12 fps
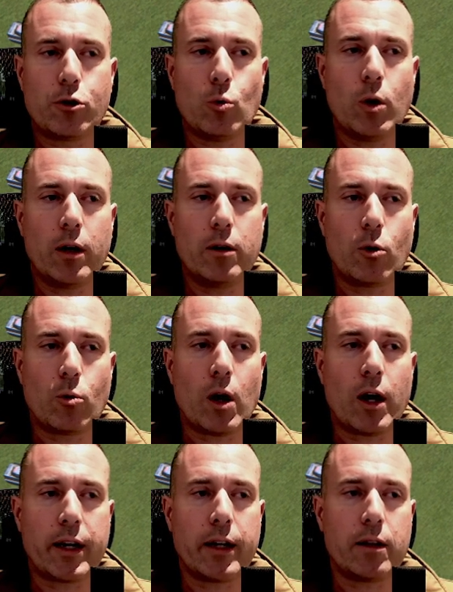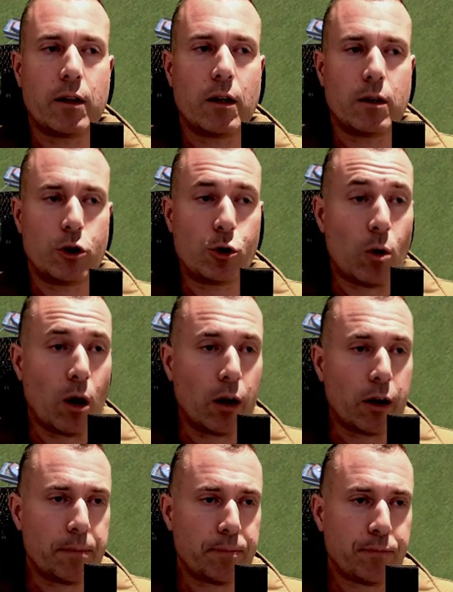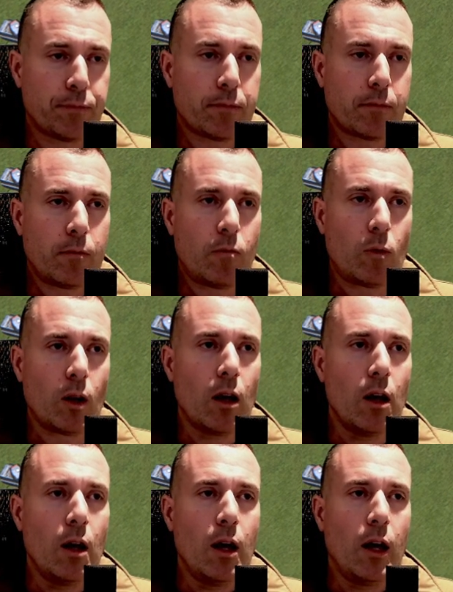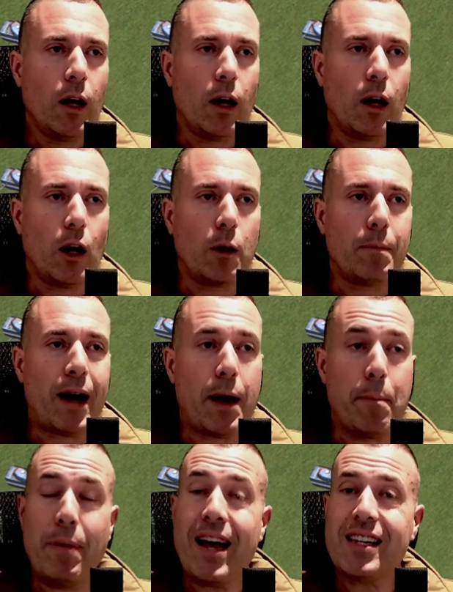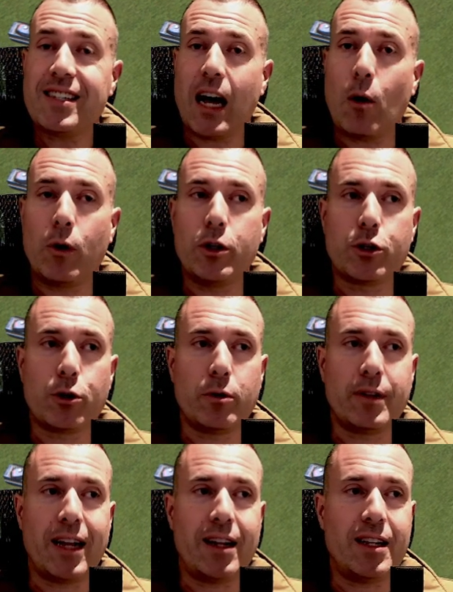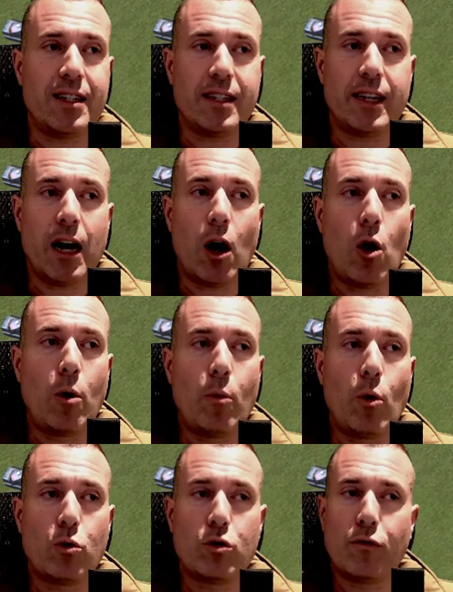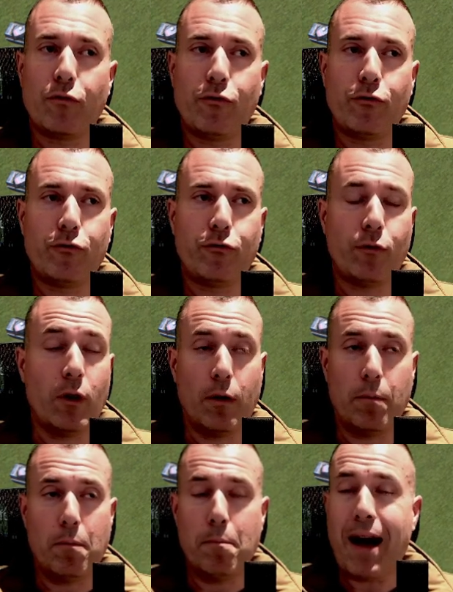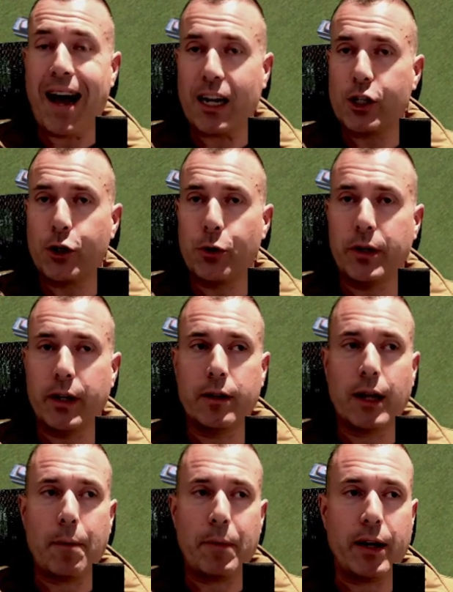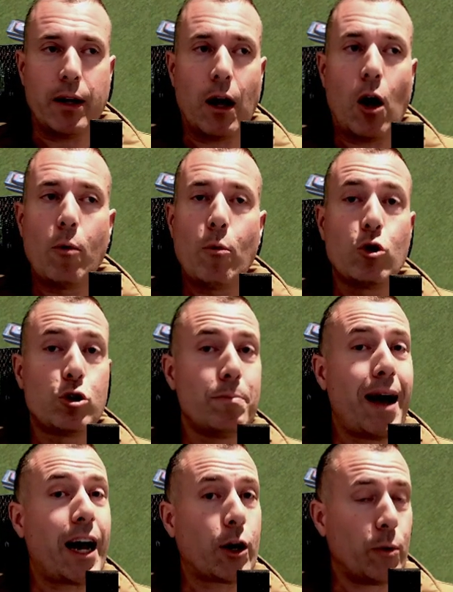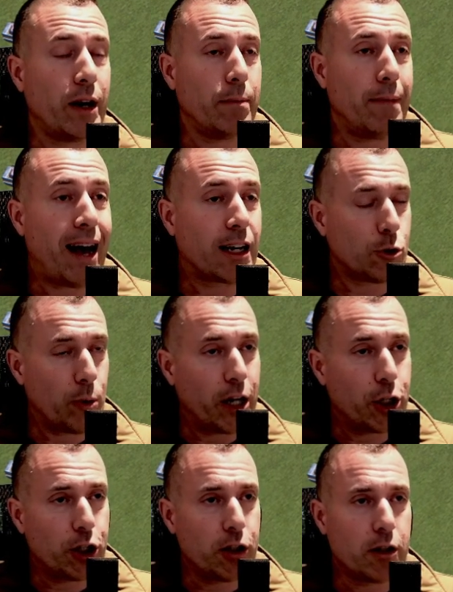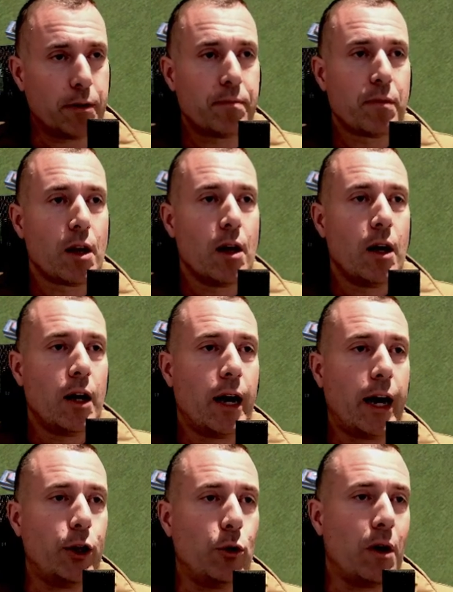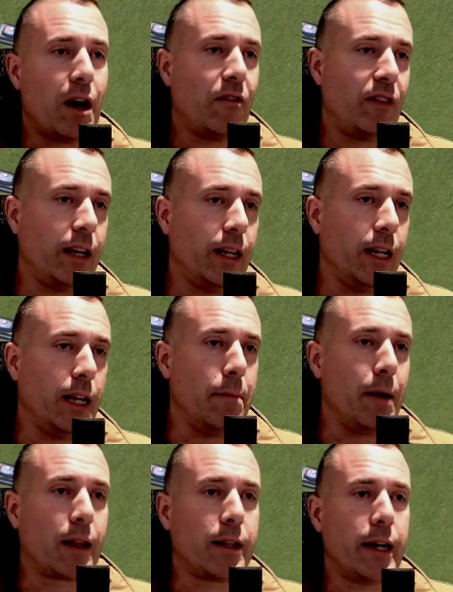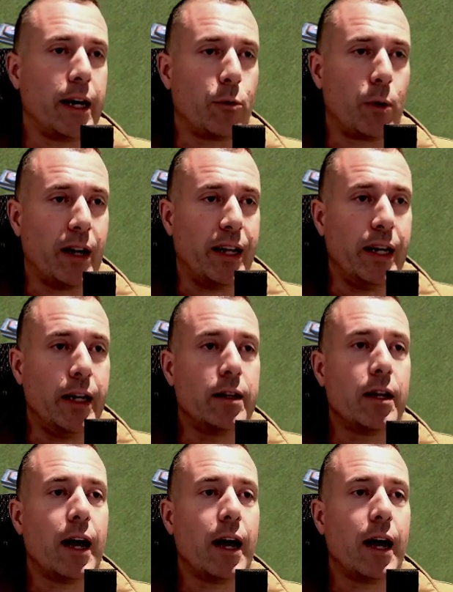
1 rocket truck. On my best howitzer, that is a almost max unit, I mean almost max wrenches. I do have Lady Liberté and Red Heat.